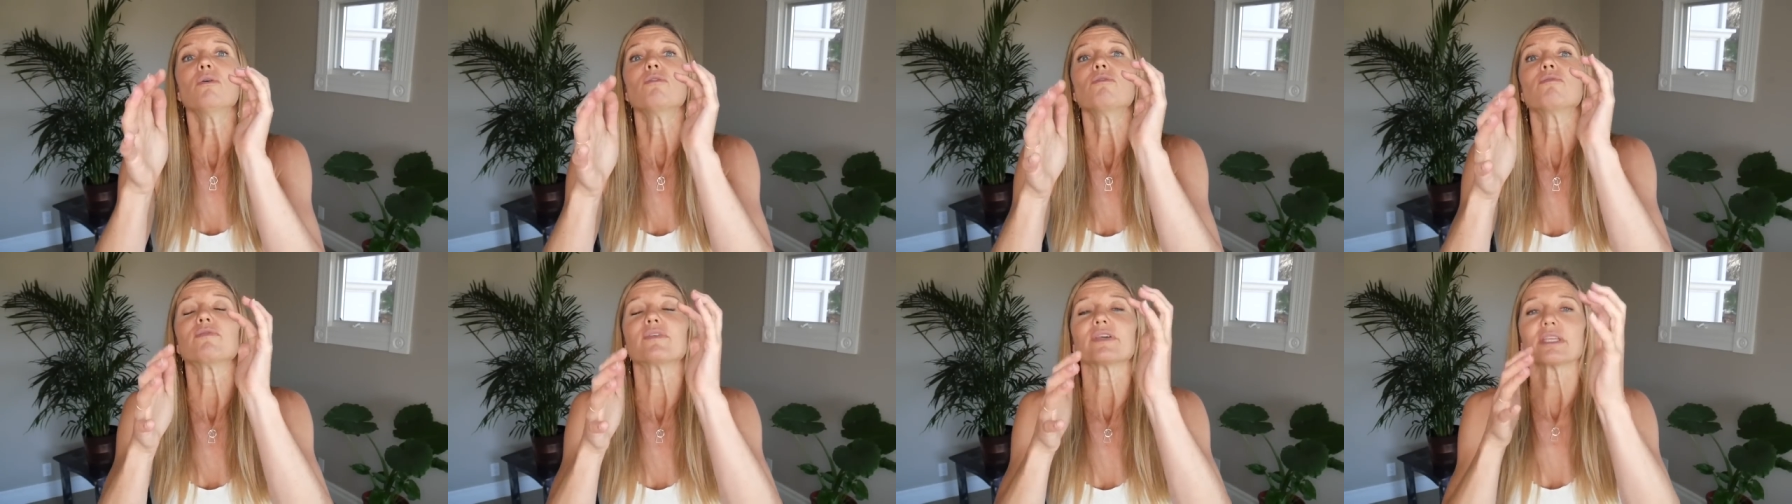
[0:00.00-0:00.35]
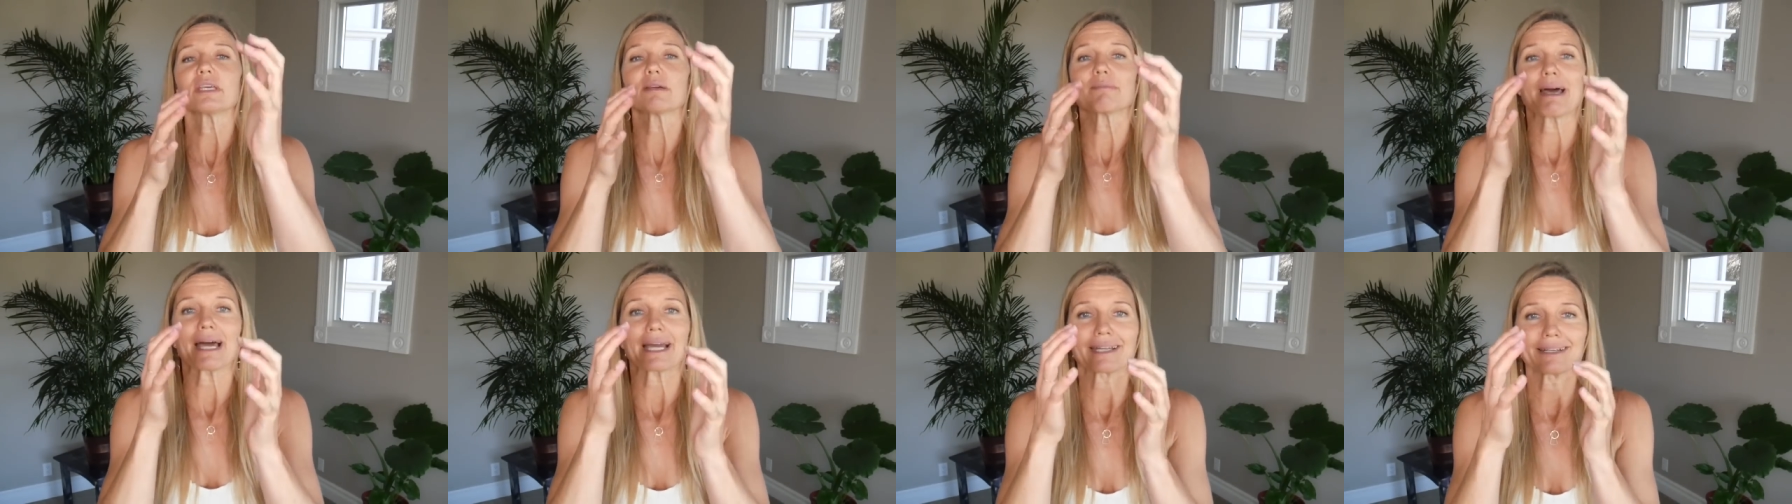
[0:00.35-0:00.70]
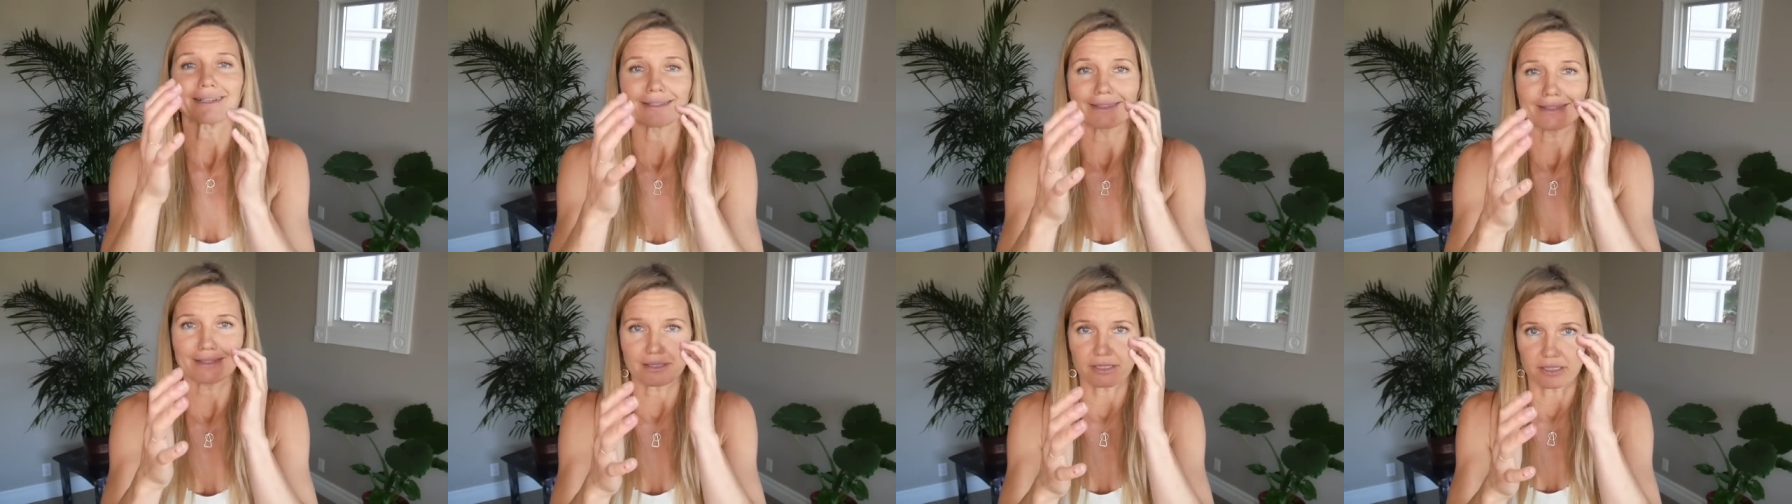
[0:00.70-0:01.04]
feeling back
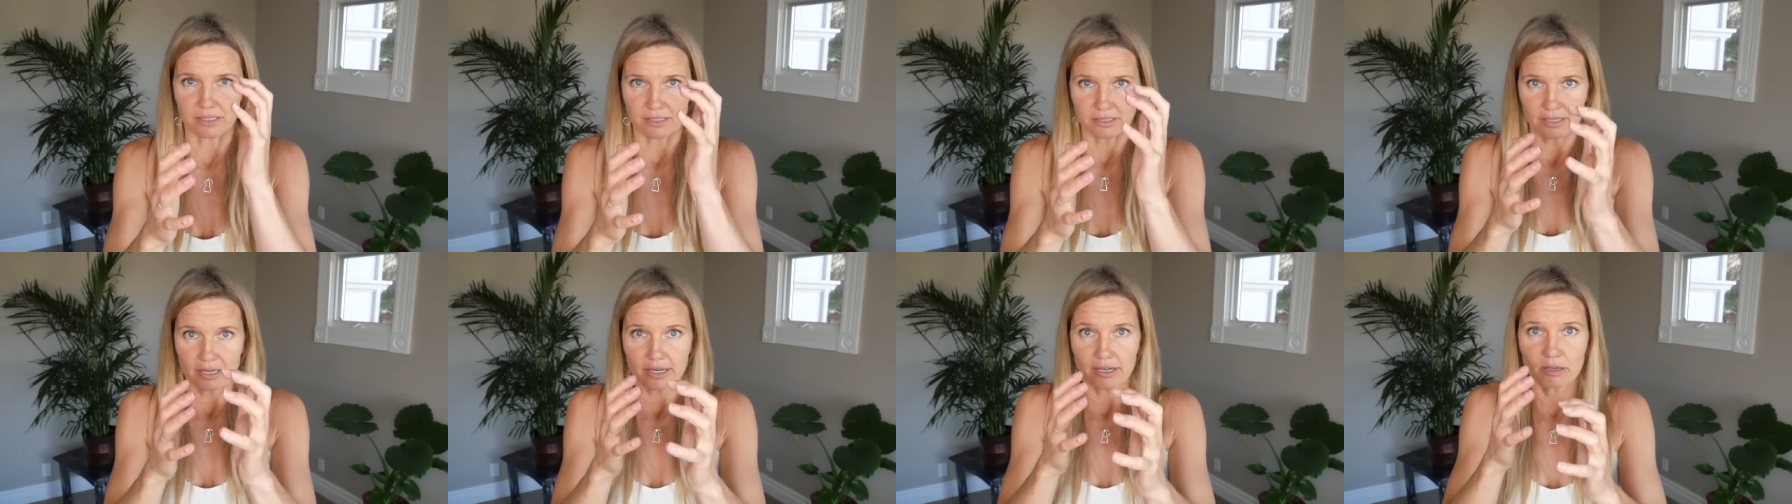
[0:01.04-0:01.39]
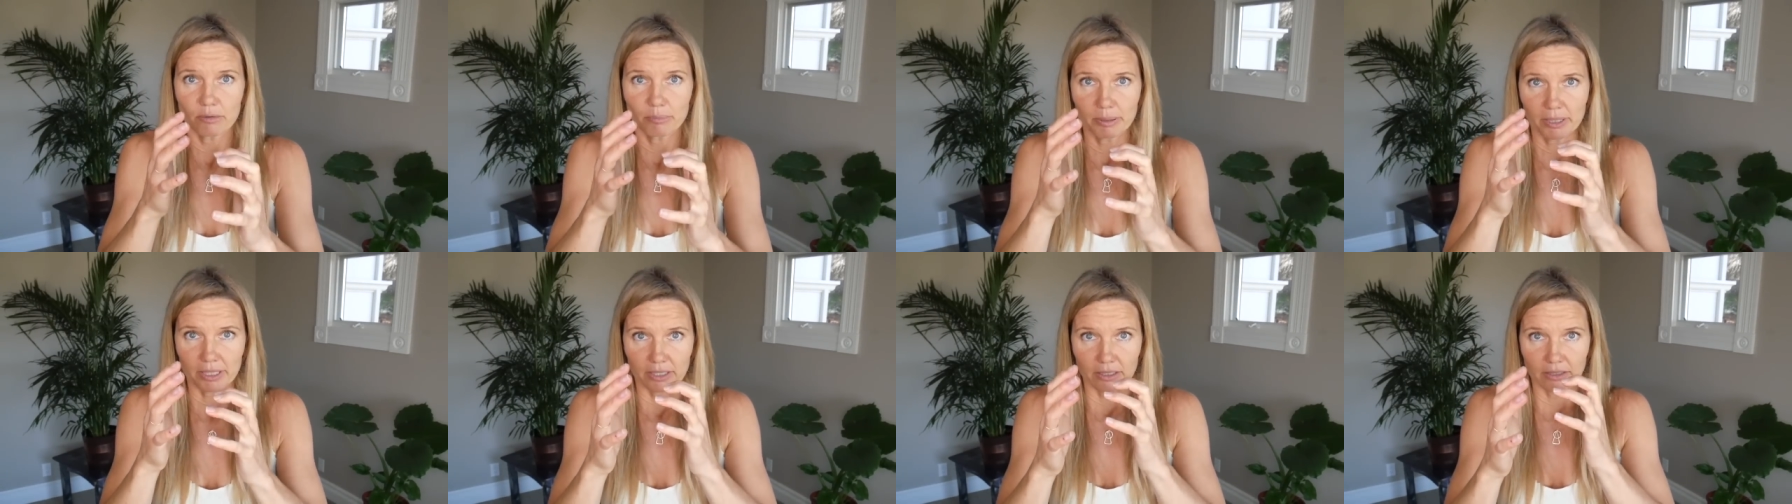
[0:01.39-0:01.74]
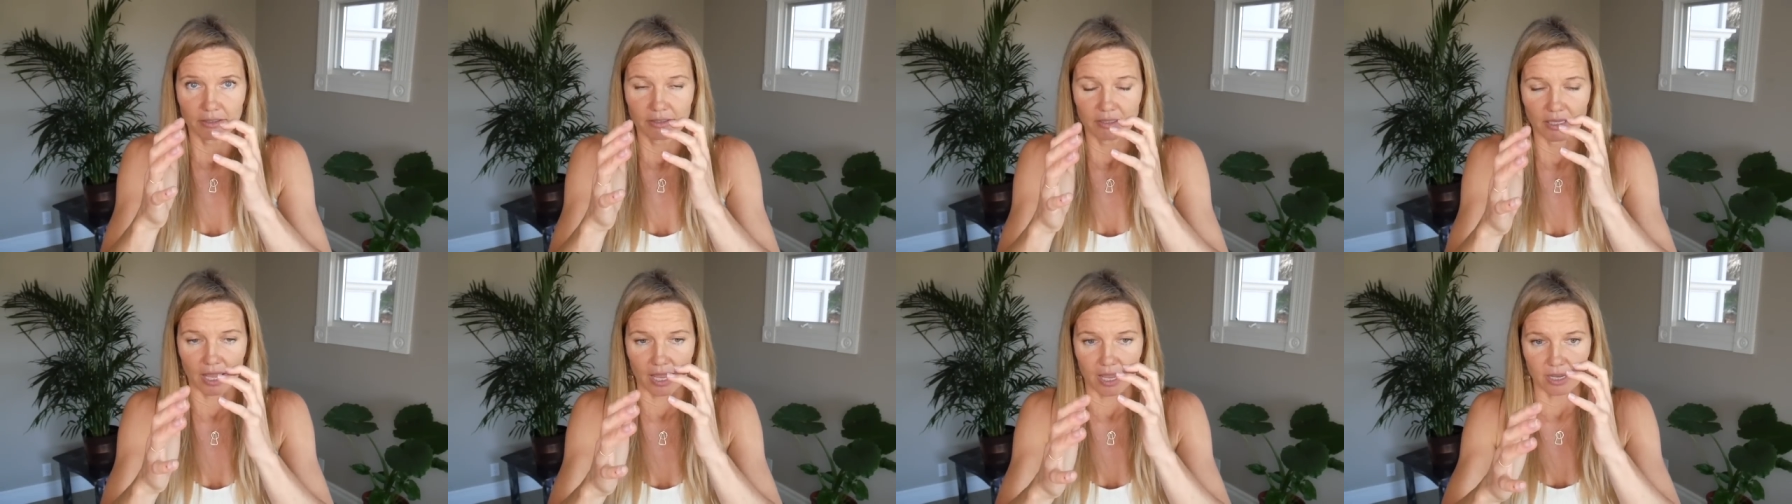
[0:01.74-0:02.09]
into this desire
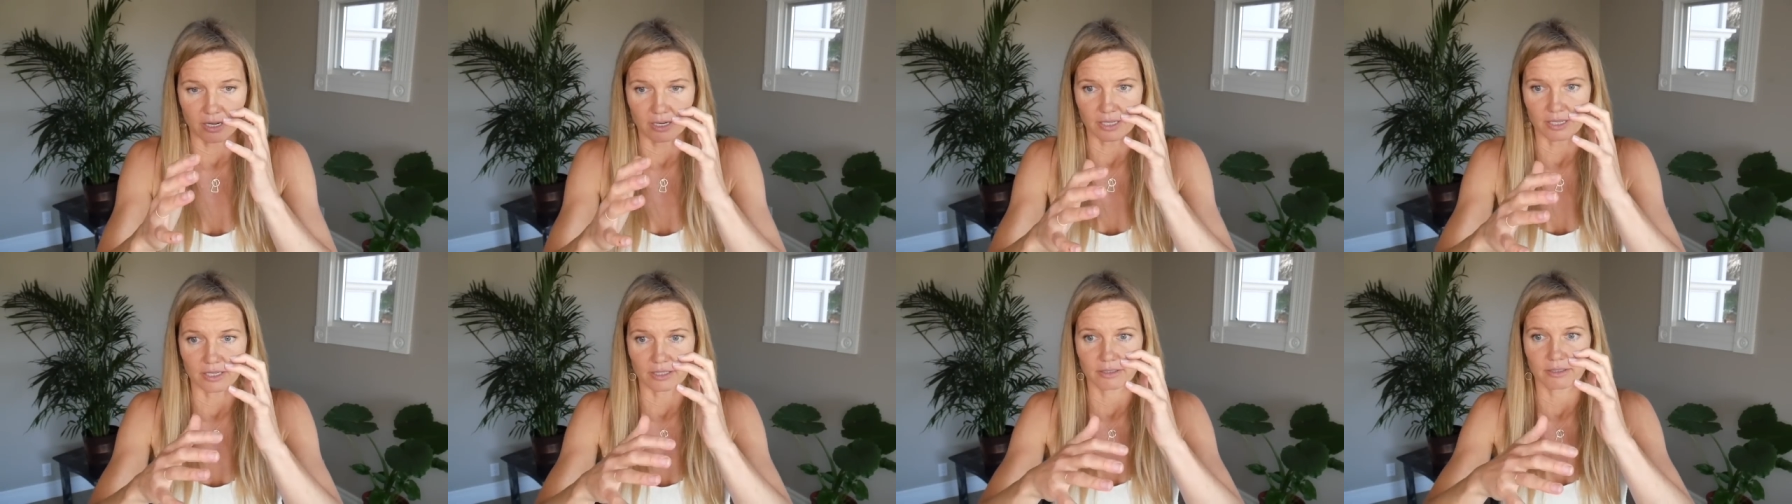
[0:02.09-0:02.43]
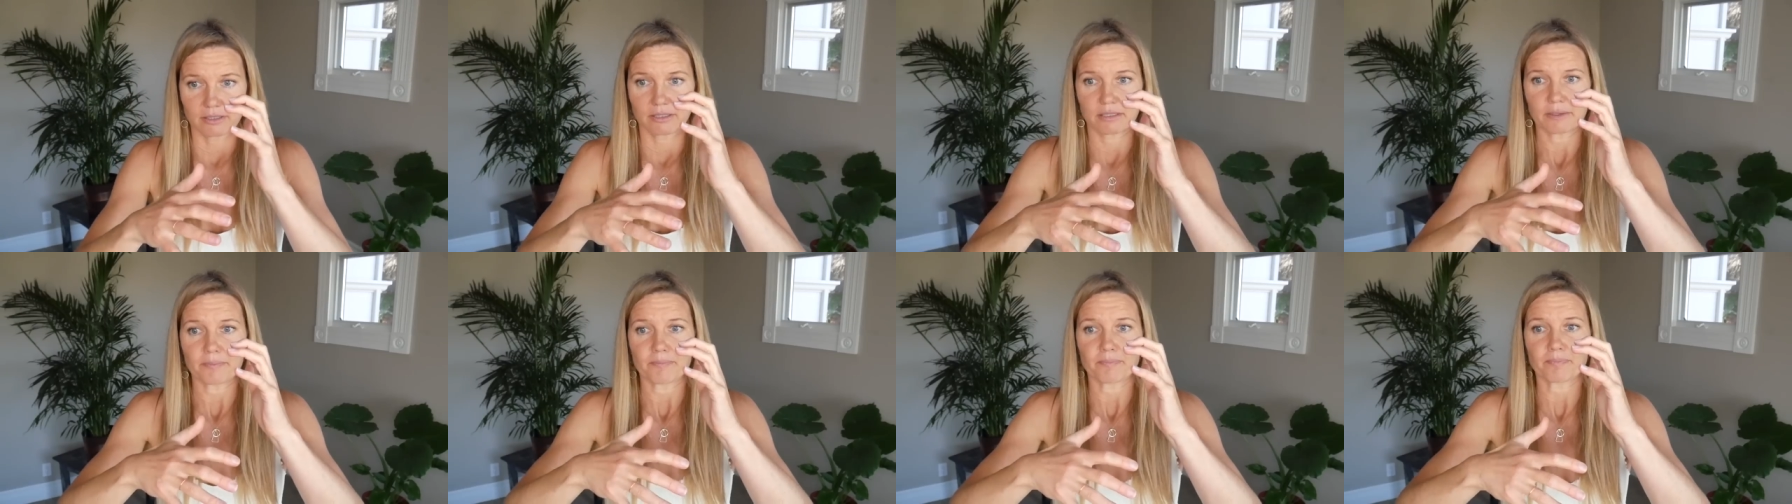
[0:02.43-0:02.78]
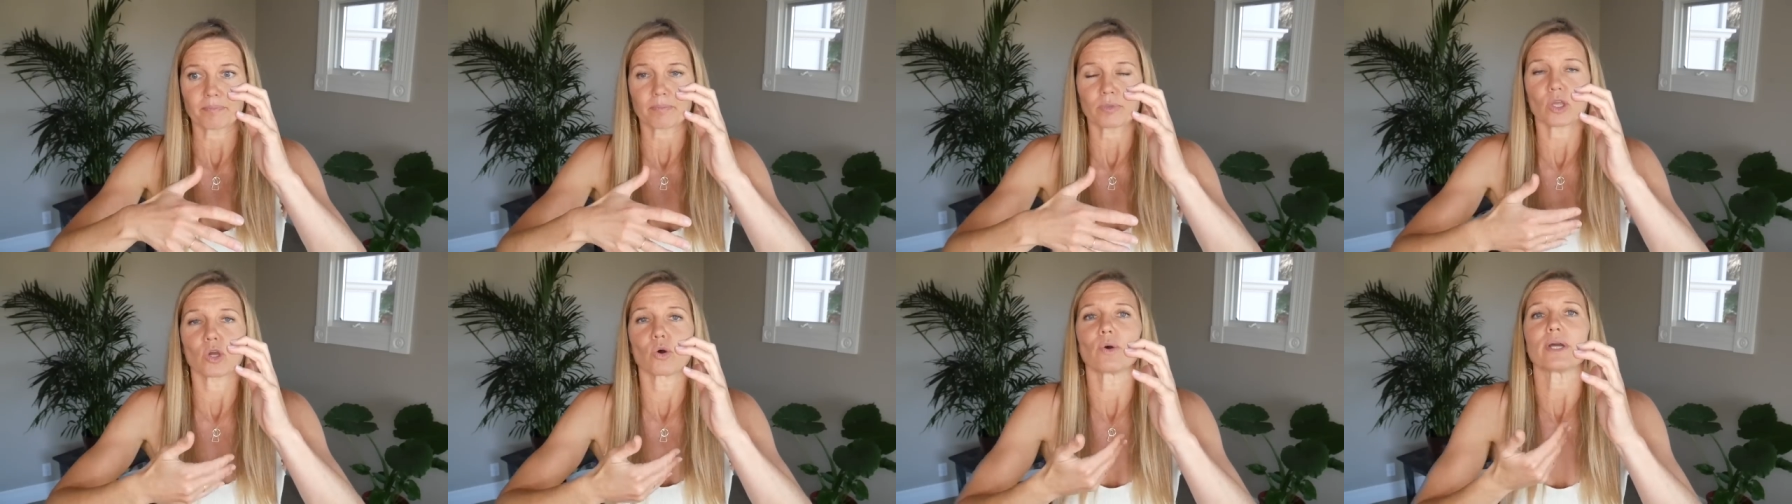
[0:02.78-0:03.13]
piece and it's
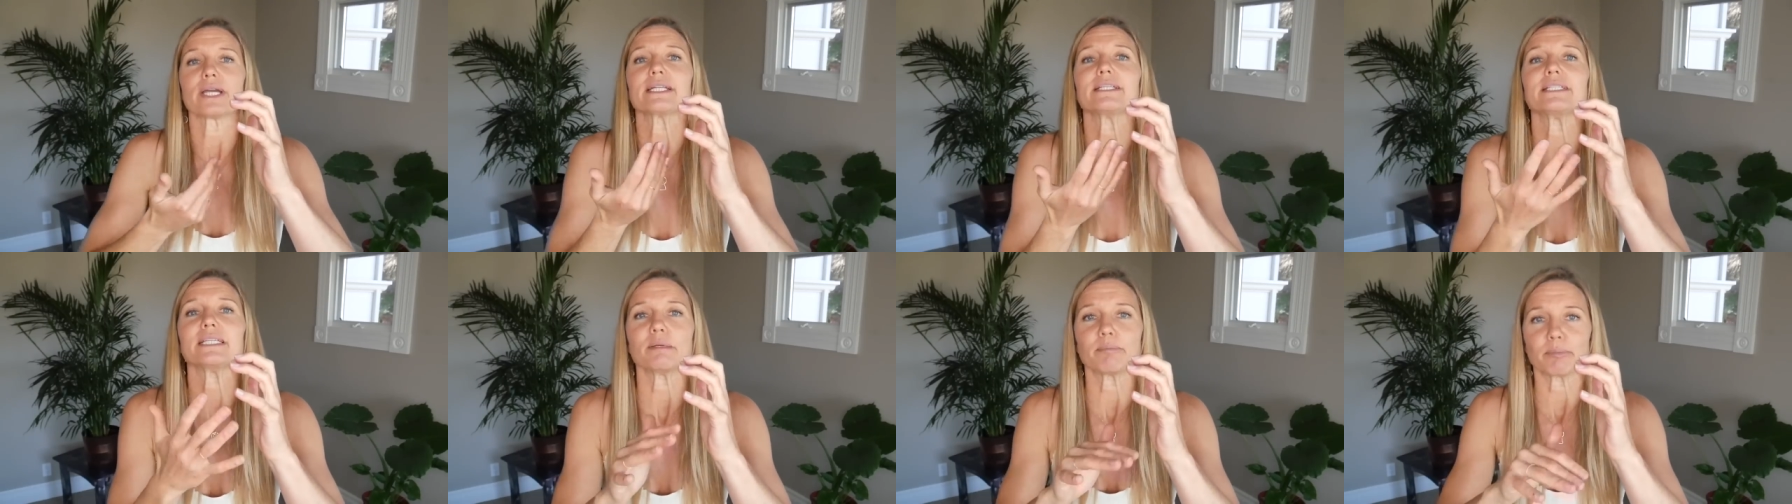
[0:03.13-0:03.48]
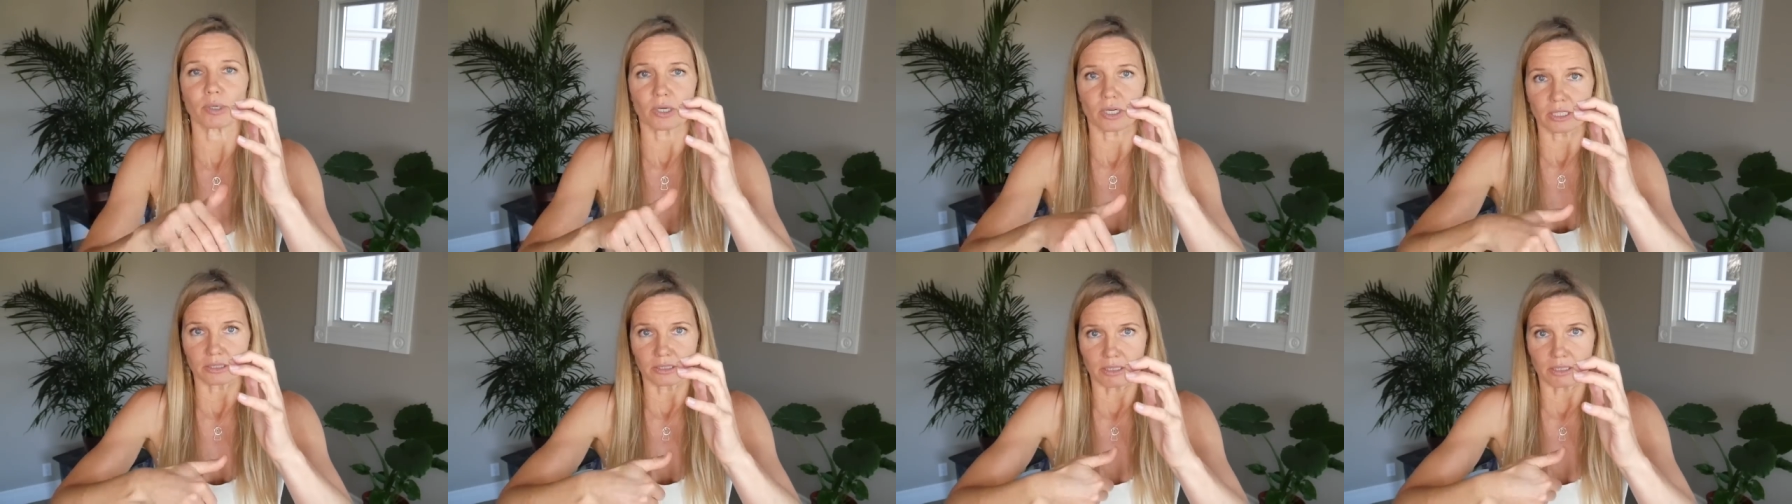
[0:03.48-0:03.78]
going deeper.